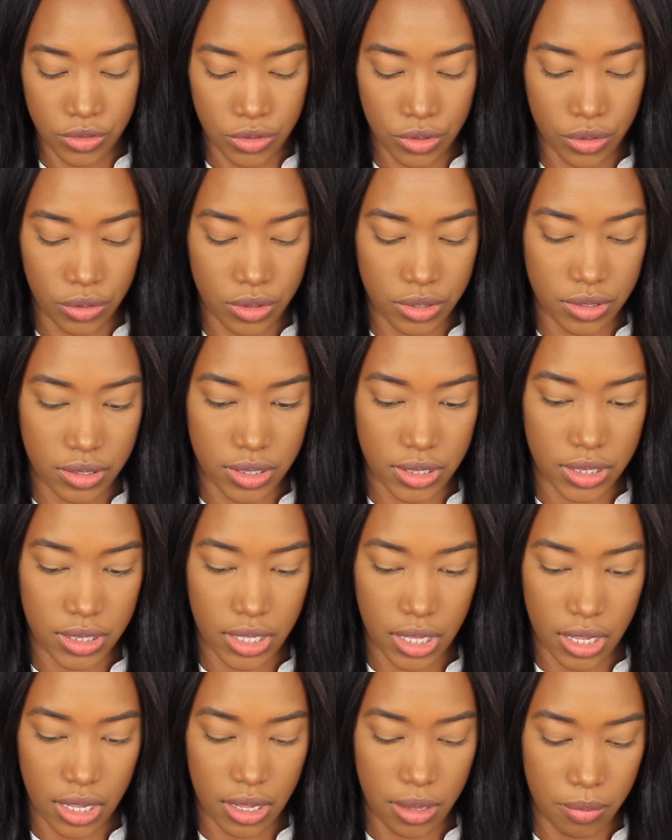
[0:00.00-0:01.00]
So the
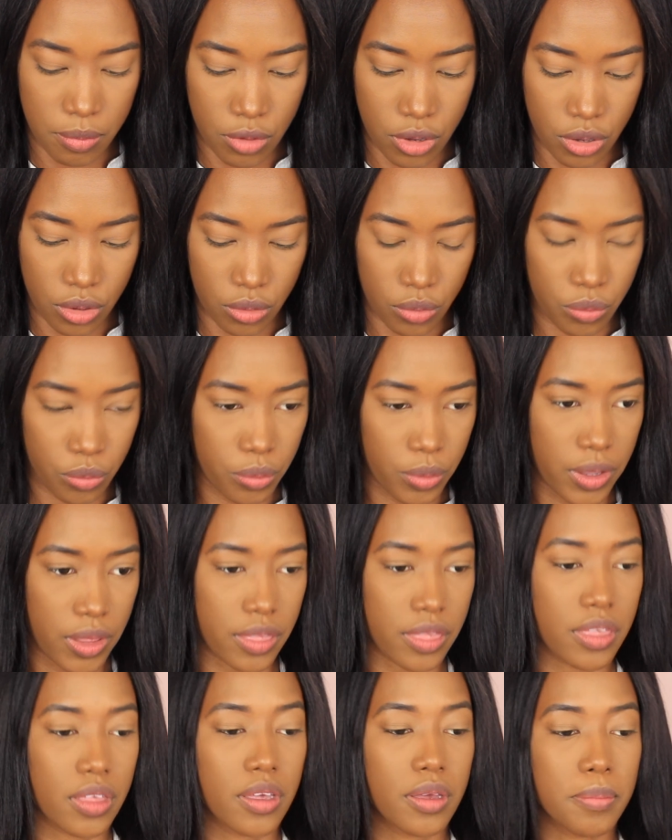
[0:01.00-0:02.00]
same
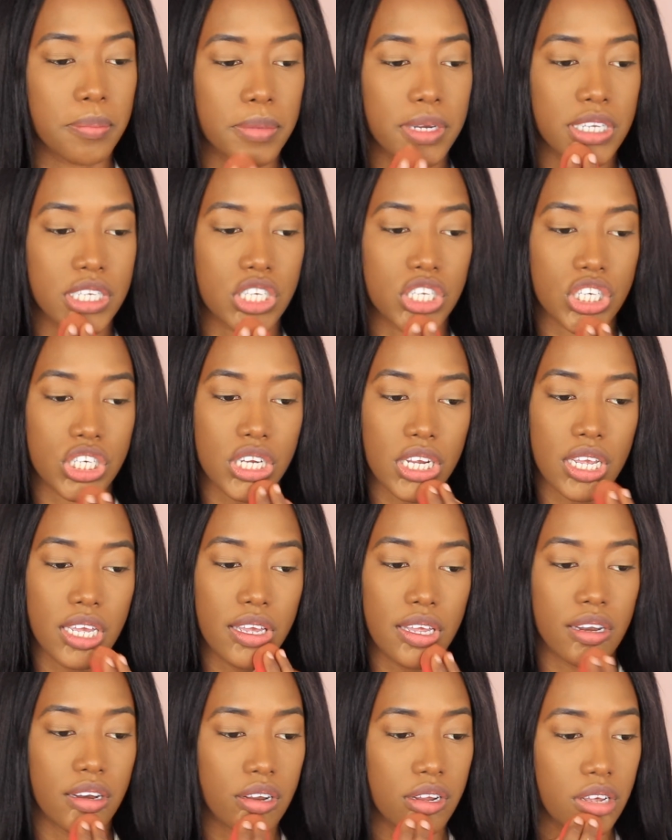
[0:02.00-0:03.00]
with my
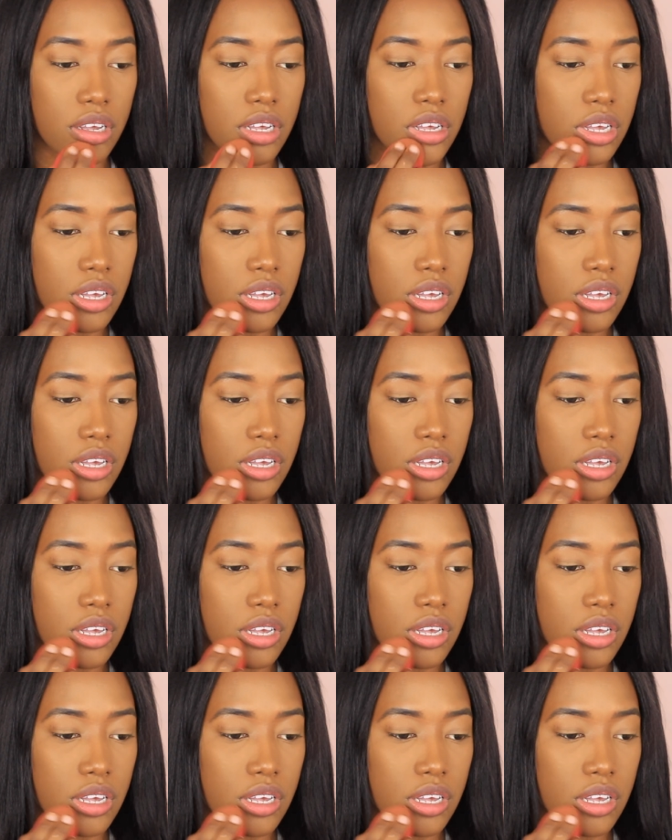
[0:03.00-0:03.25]
chin